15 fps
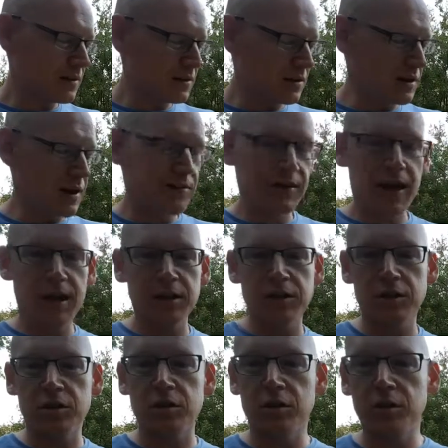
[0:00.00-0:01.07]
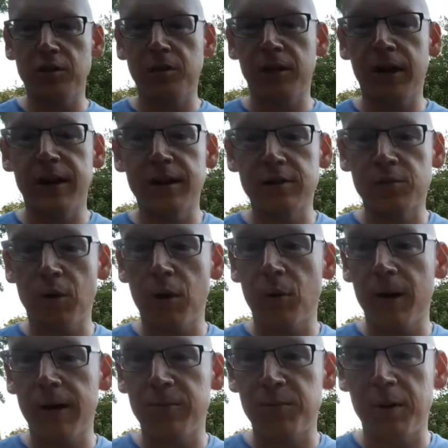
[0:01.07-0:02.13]
the navigation tool is one
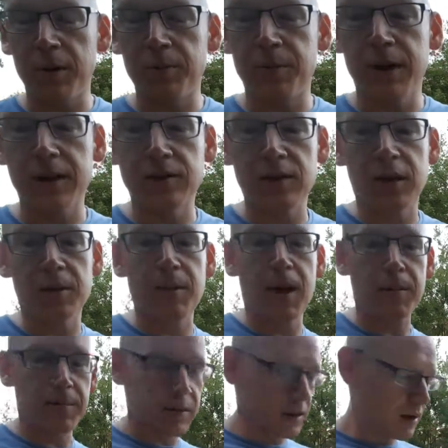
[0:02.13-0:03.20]
way of putting pins on the map.